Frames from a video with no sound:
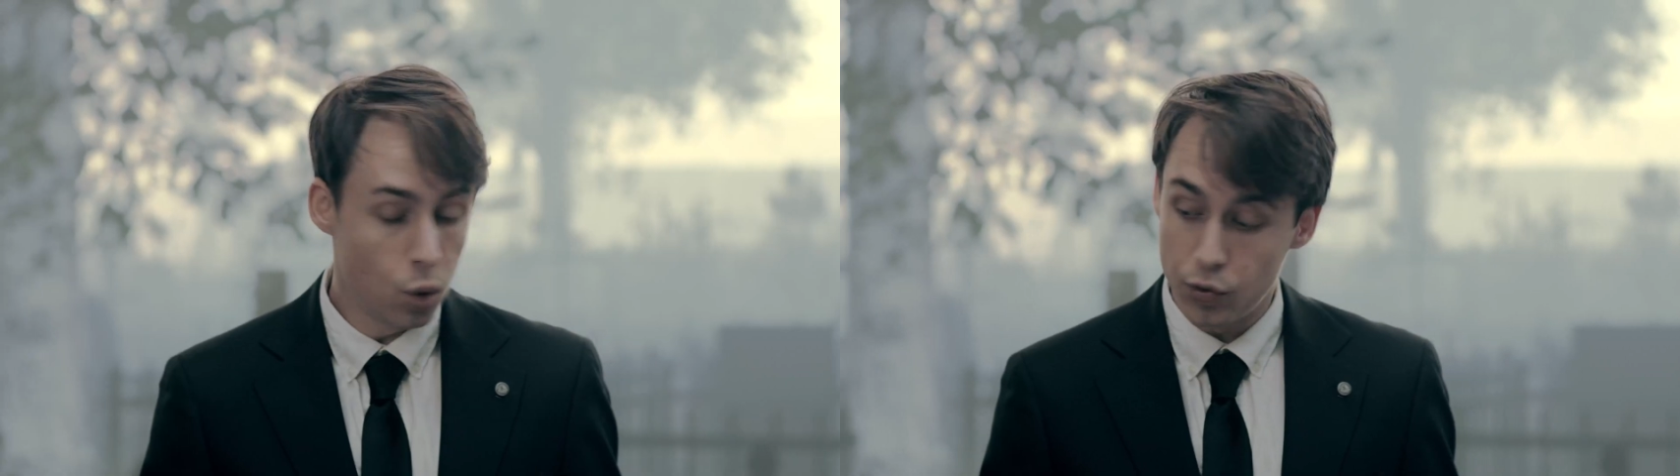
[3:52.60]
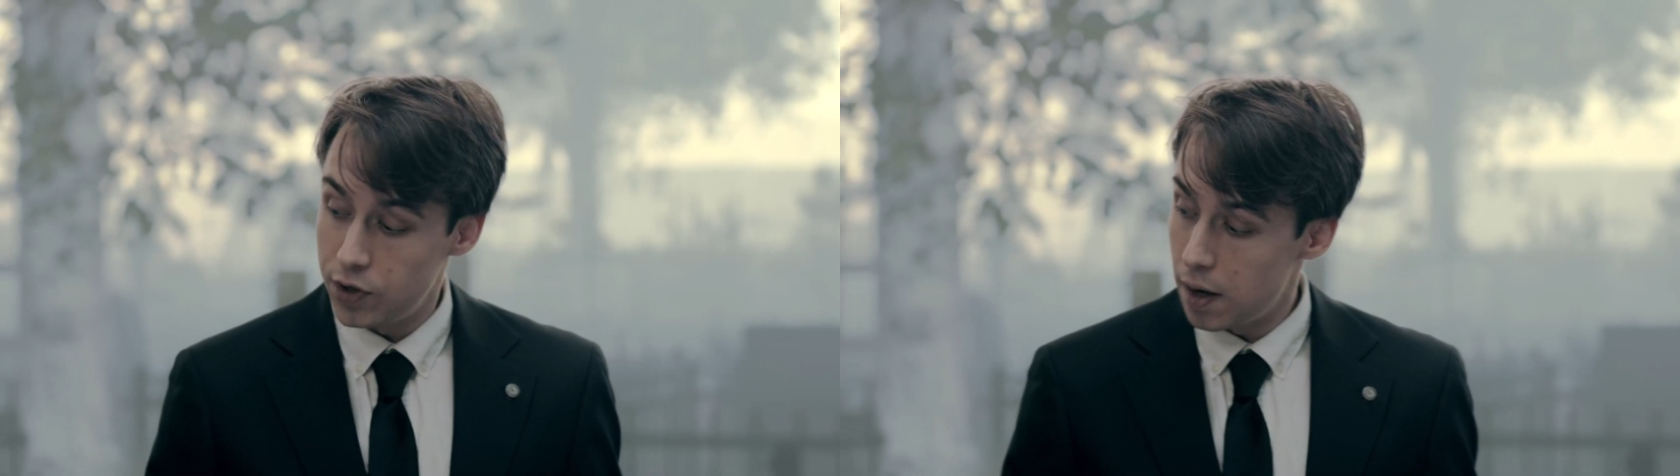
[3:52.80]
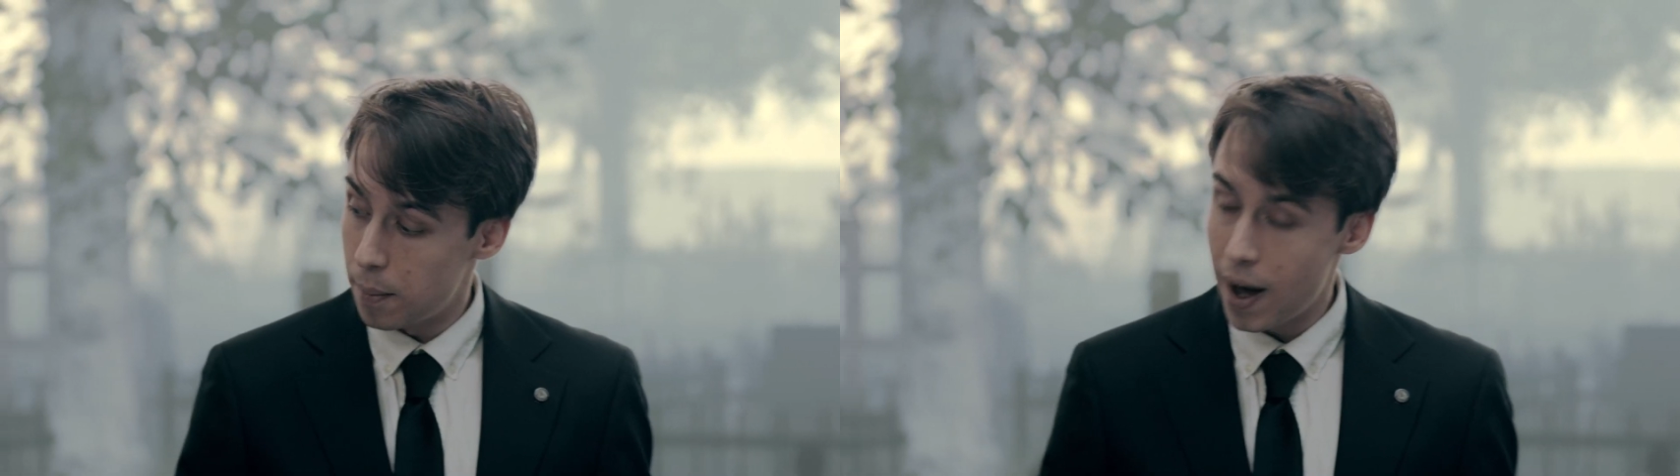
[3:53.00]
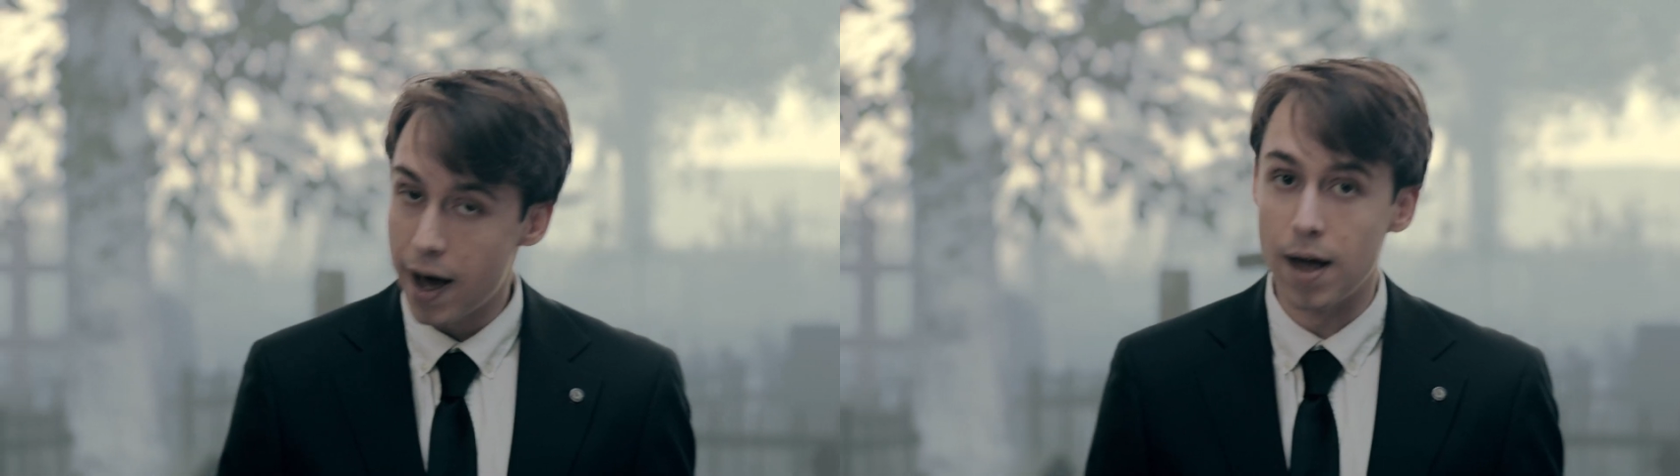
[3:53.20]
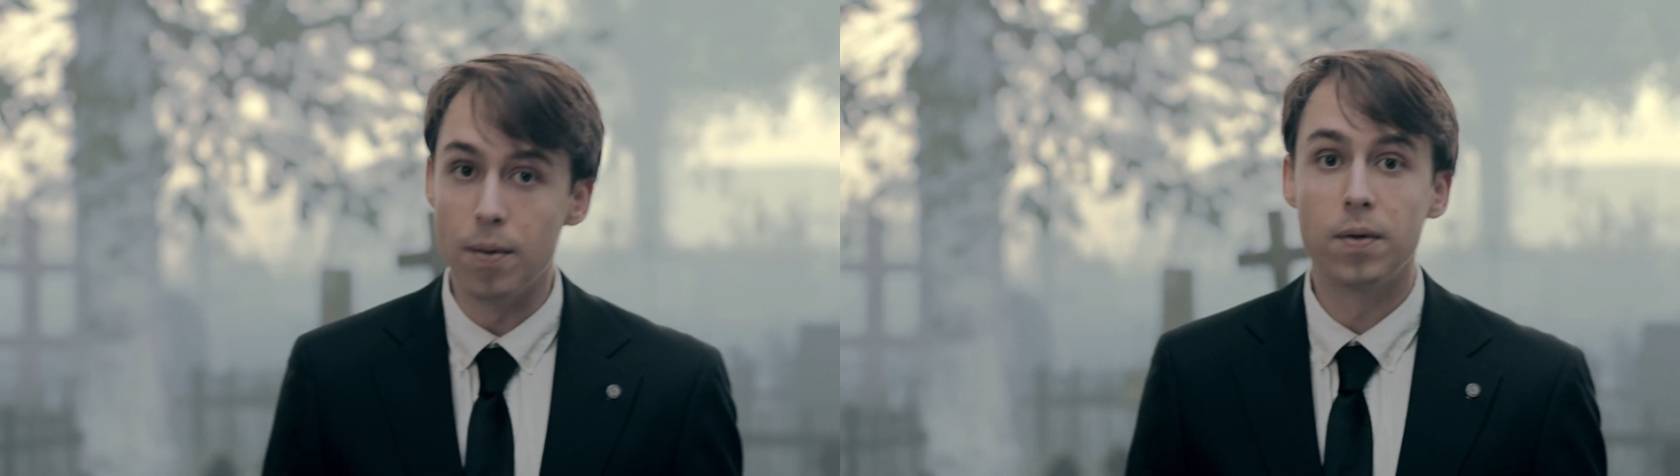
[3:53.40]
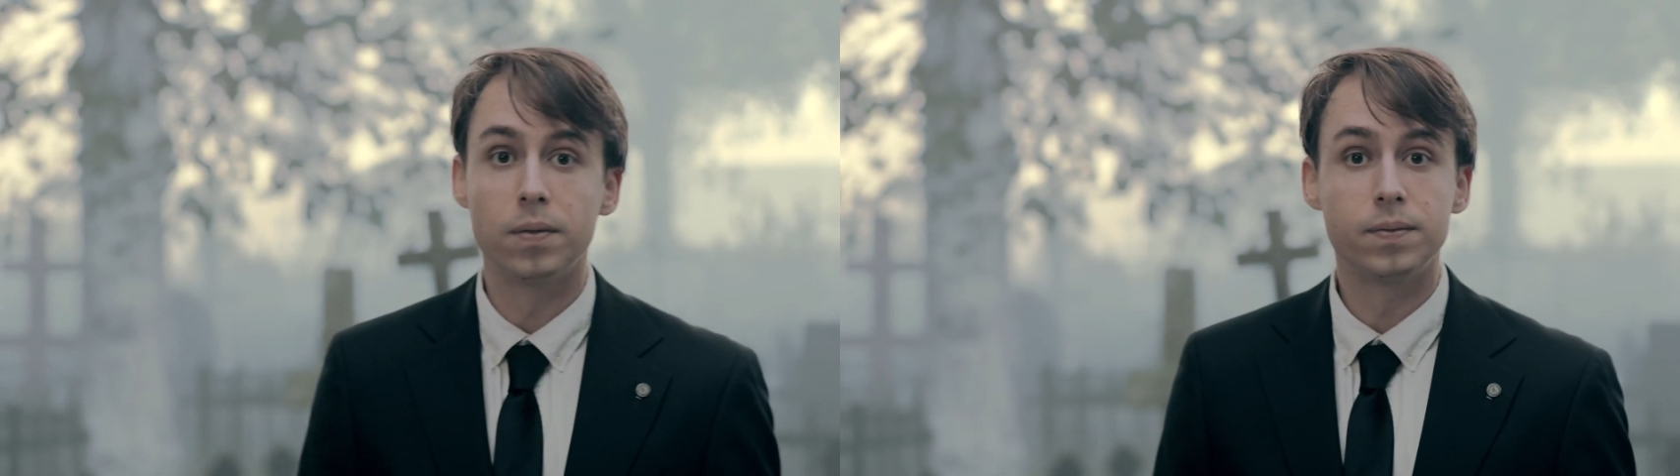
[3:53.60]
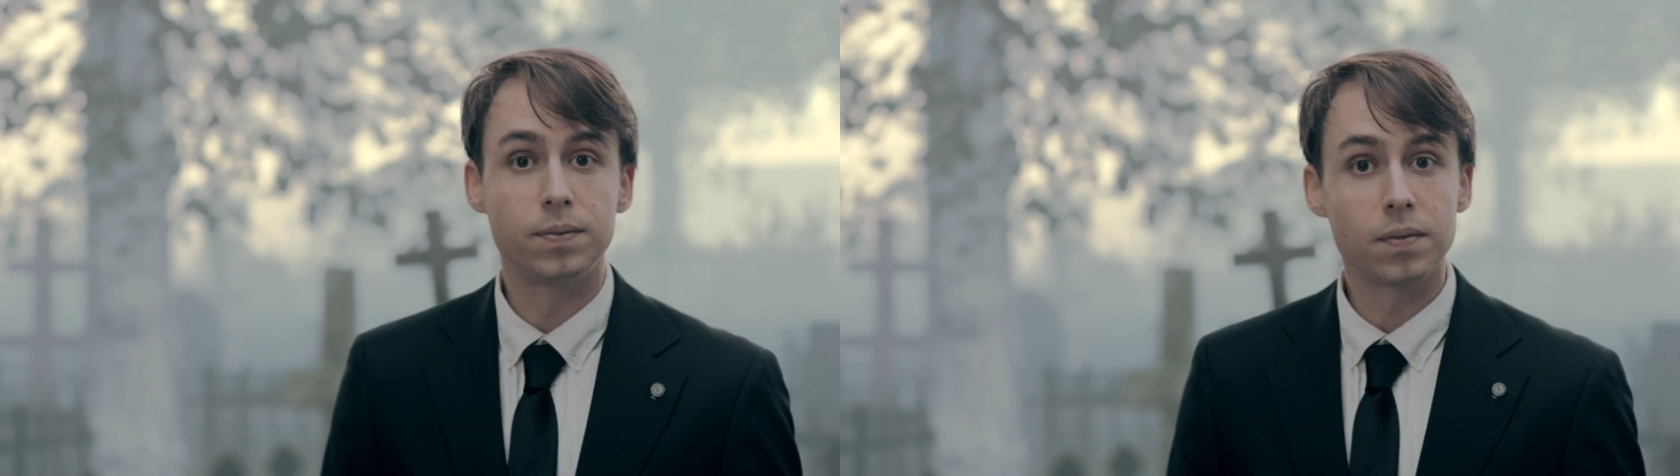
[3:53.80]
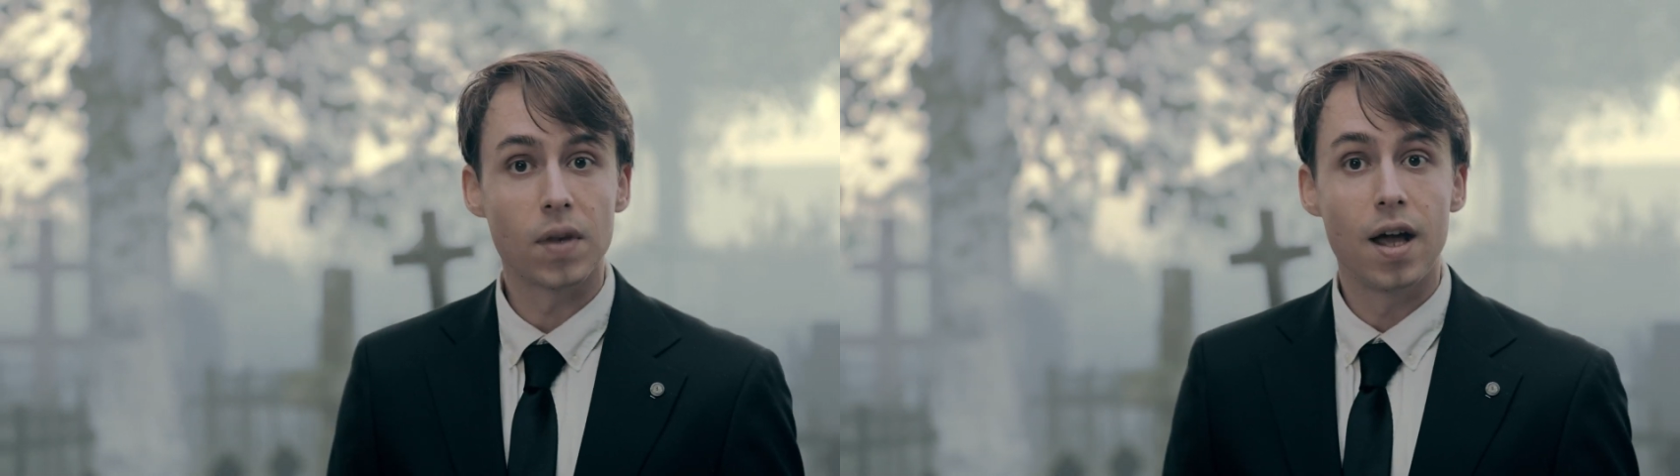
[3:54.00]
who's nearby.
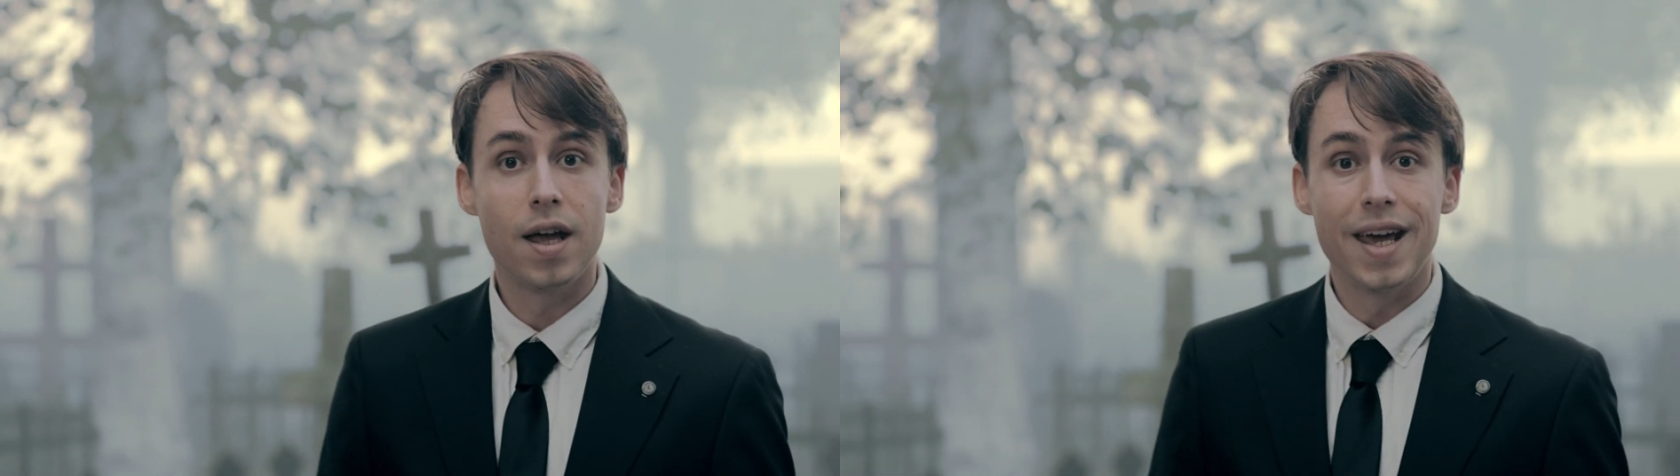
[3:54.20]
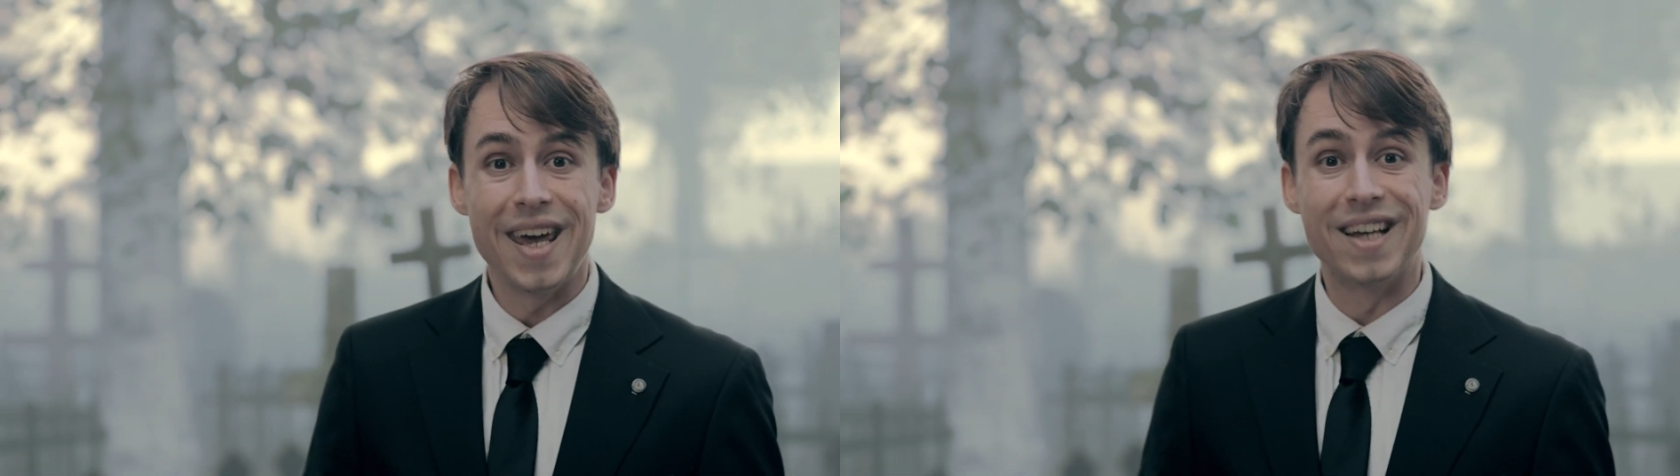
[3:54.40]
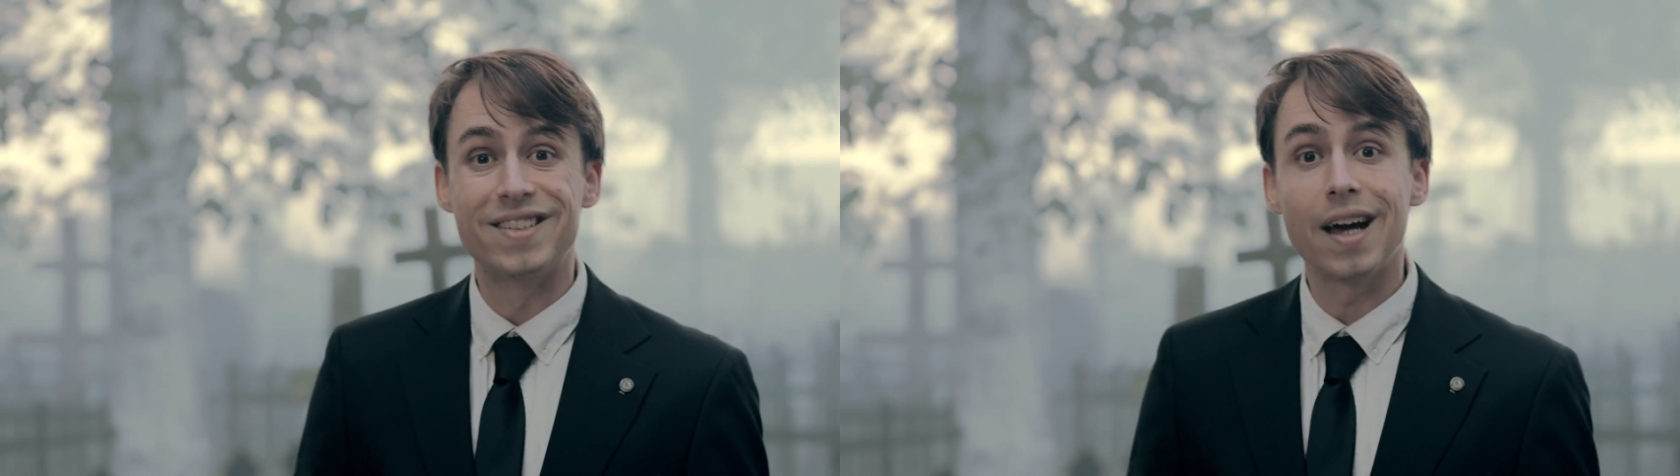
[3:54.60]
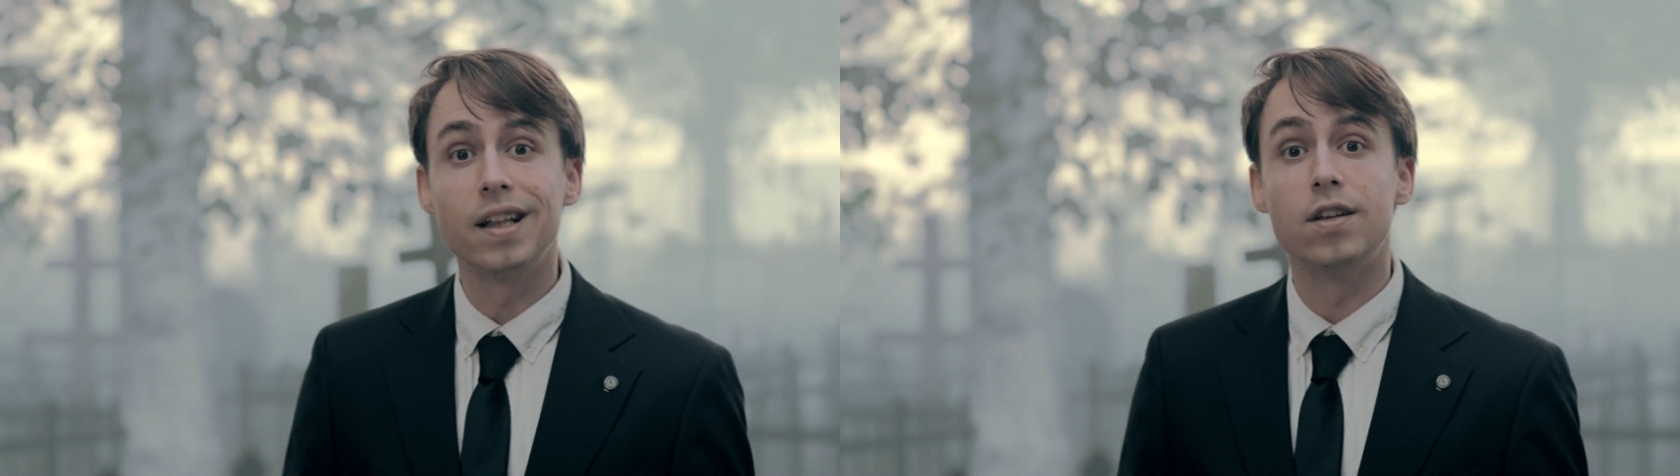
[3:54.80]
Exactly